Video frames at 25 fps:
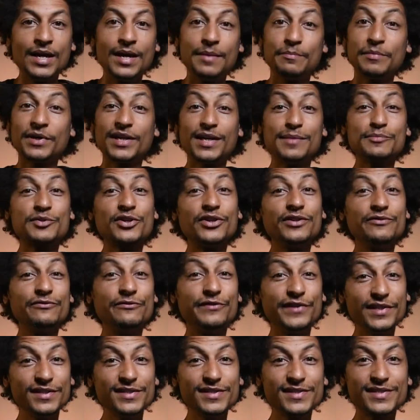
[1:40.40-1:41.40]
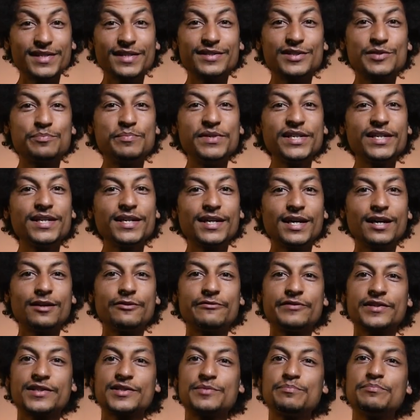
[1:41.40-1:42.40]
But I'm convinced and speaking out
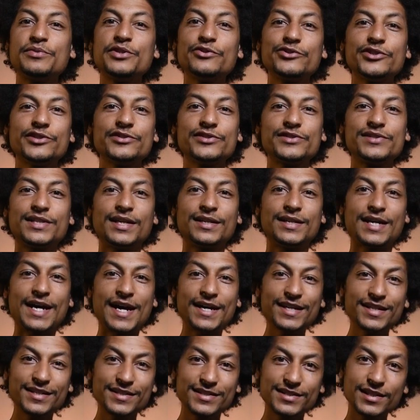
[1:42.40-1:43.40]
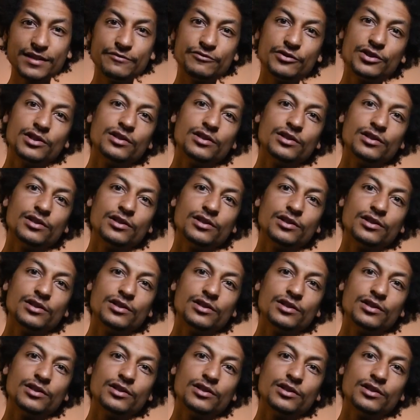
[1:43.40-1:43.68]
of experience that I can save you